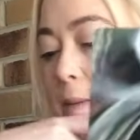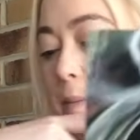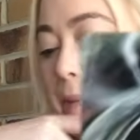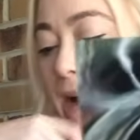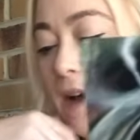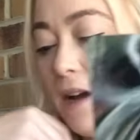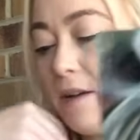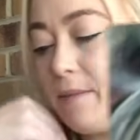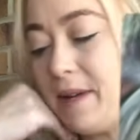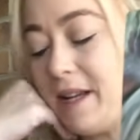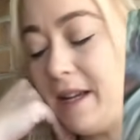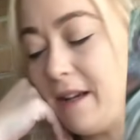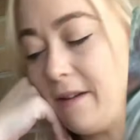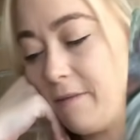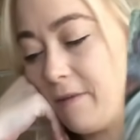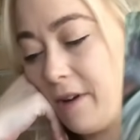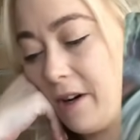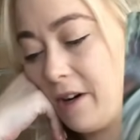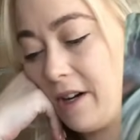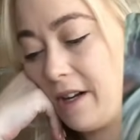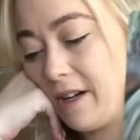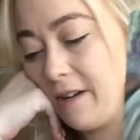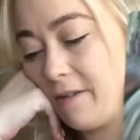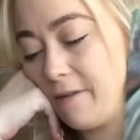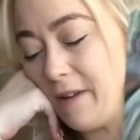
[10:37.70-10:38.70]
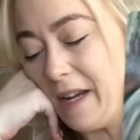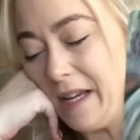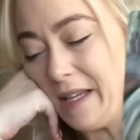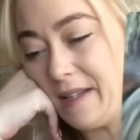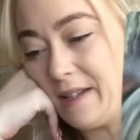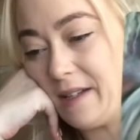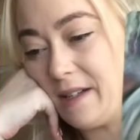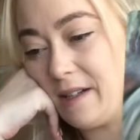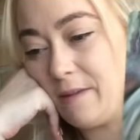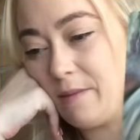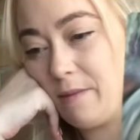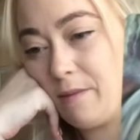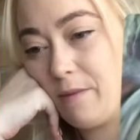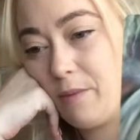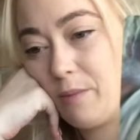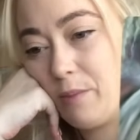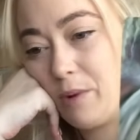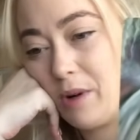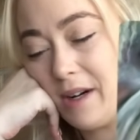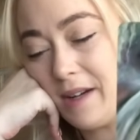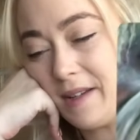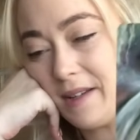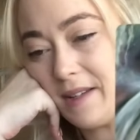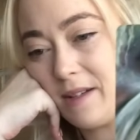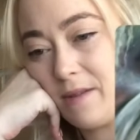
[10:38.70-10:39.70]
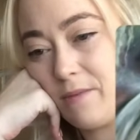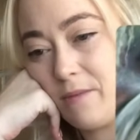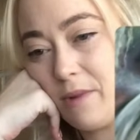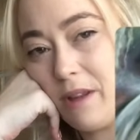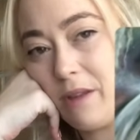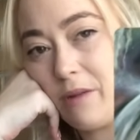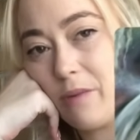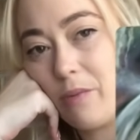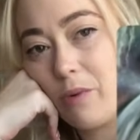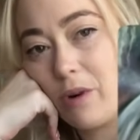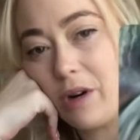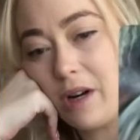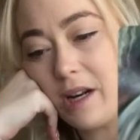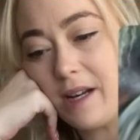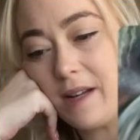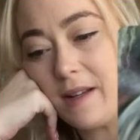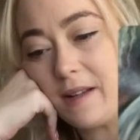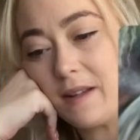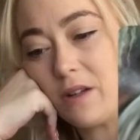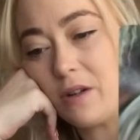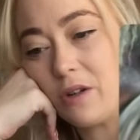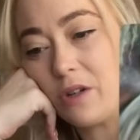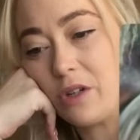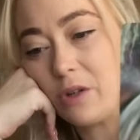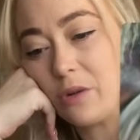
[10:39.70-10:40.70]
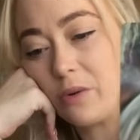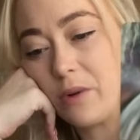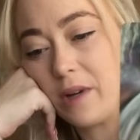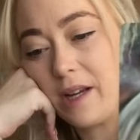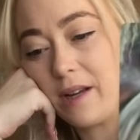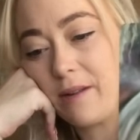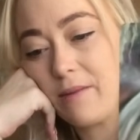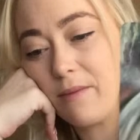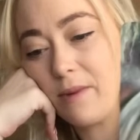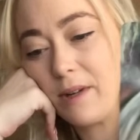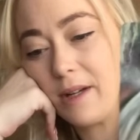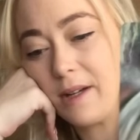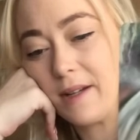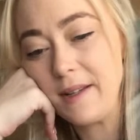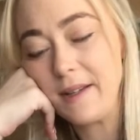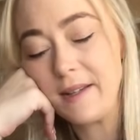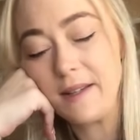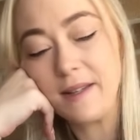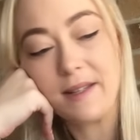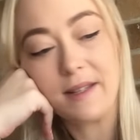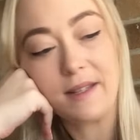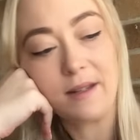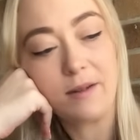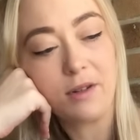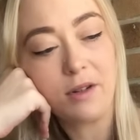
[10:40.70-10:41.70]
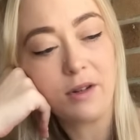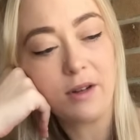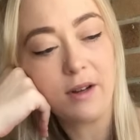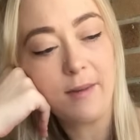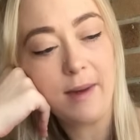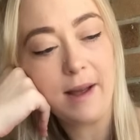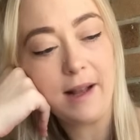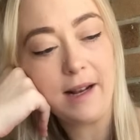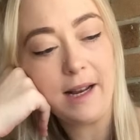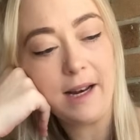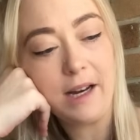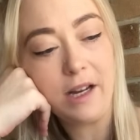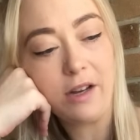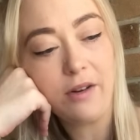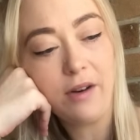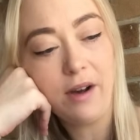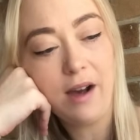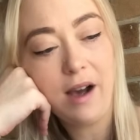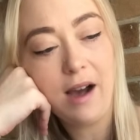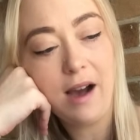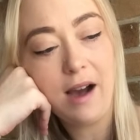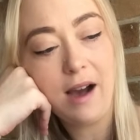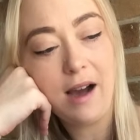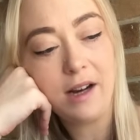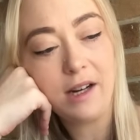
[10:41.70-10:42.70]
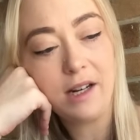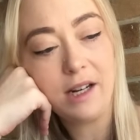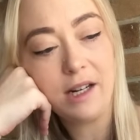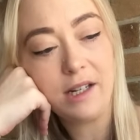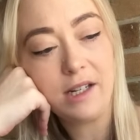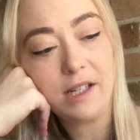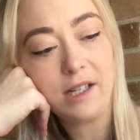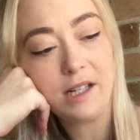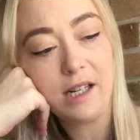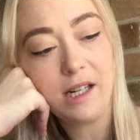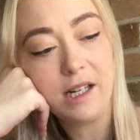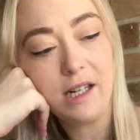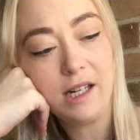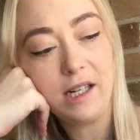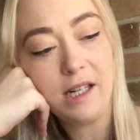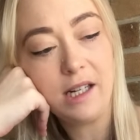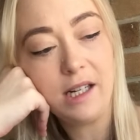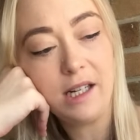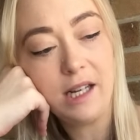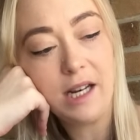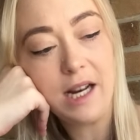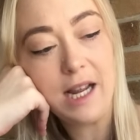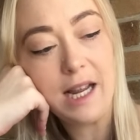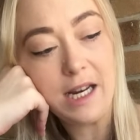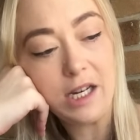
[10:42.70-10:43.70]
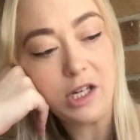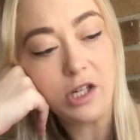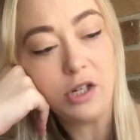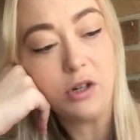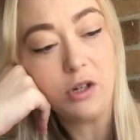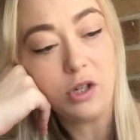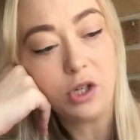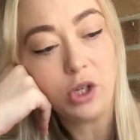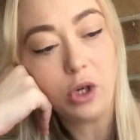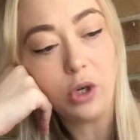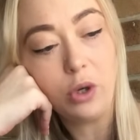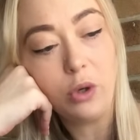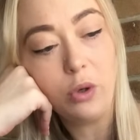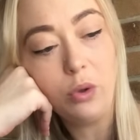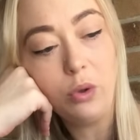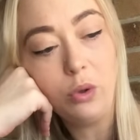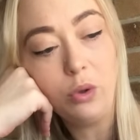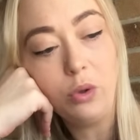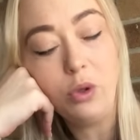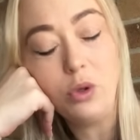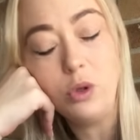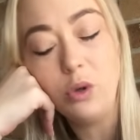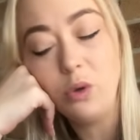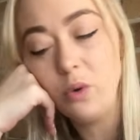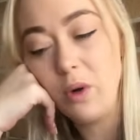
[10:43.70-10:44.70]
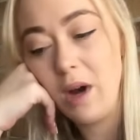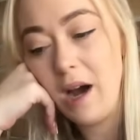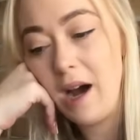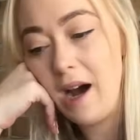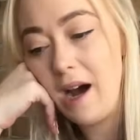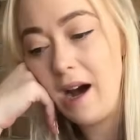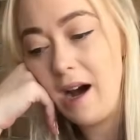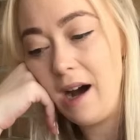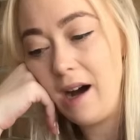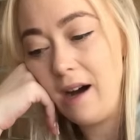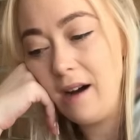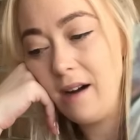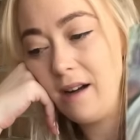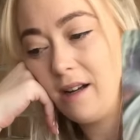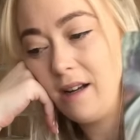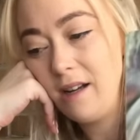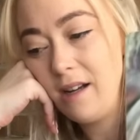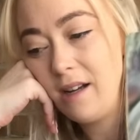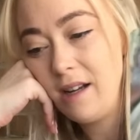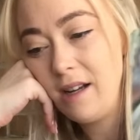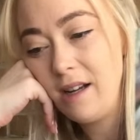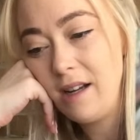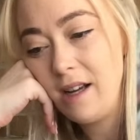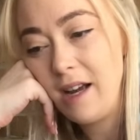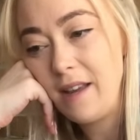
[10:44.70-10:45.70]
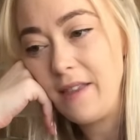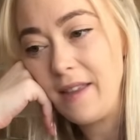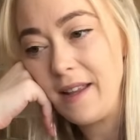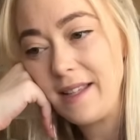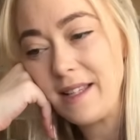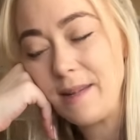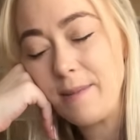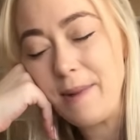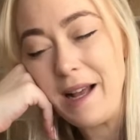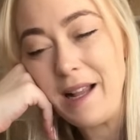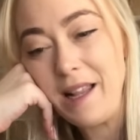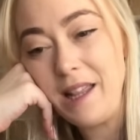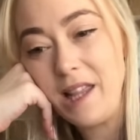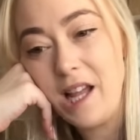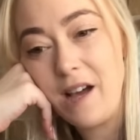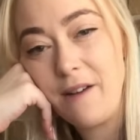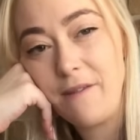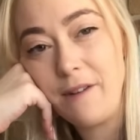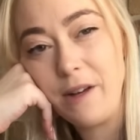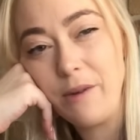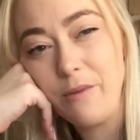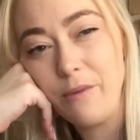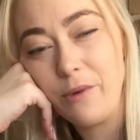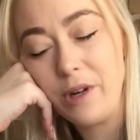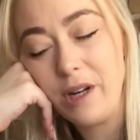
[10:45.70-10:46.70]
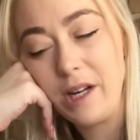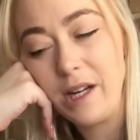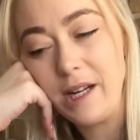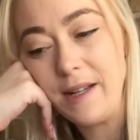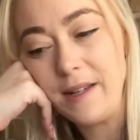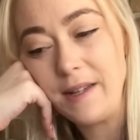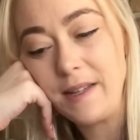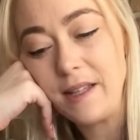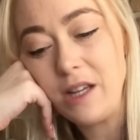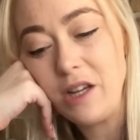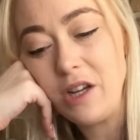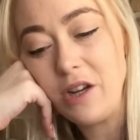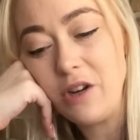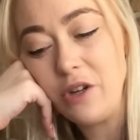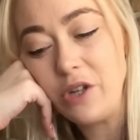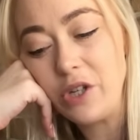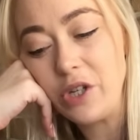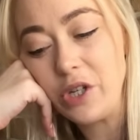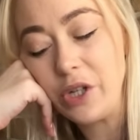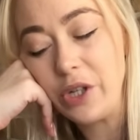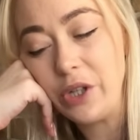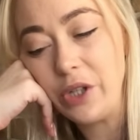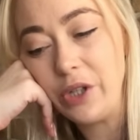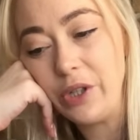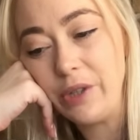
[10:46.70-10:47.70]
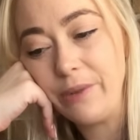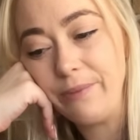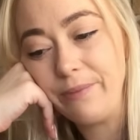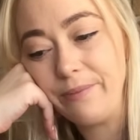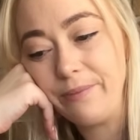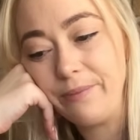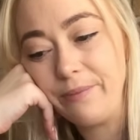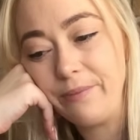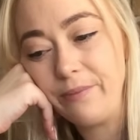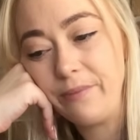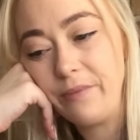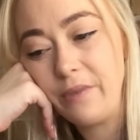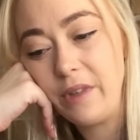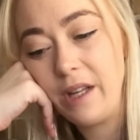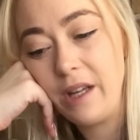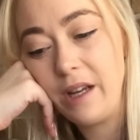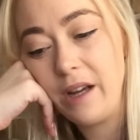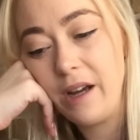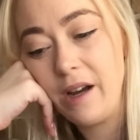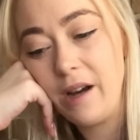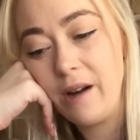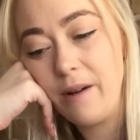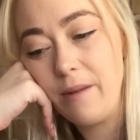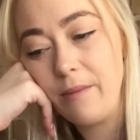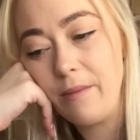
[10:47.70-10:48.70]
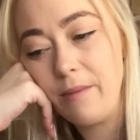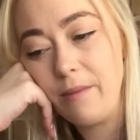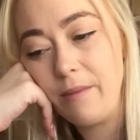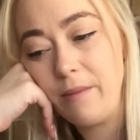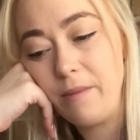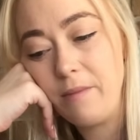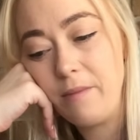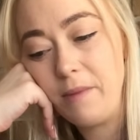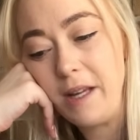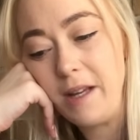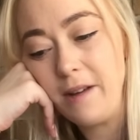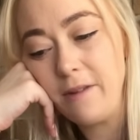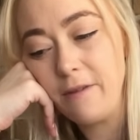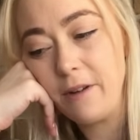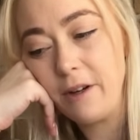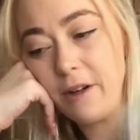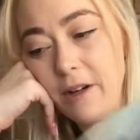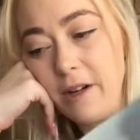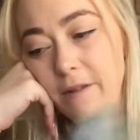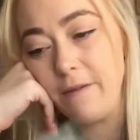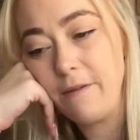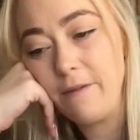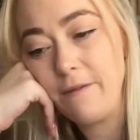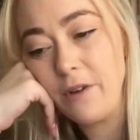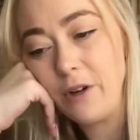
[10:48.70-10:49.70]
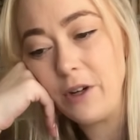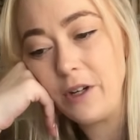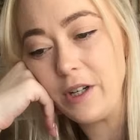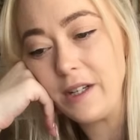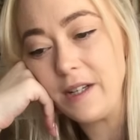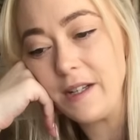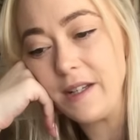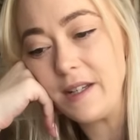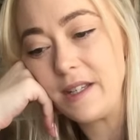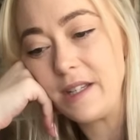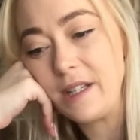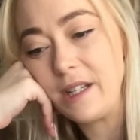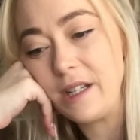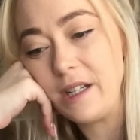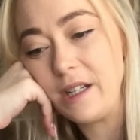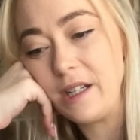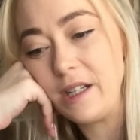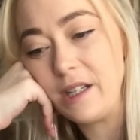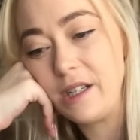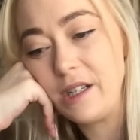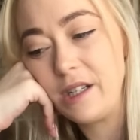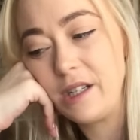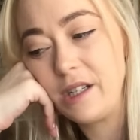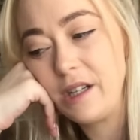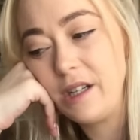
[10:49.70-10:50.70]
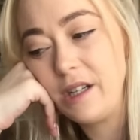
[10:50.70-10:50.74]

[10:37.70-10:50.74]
about being very invested and present with what it is you're doing, because it's talking about letting your heart to lead you to who you are, and that's about loving what it is that you do, um, being very focused and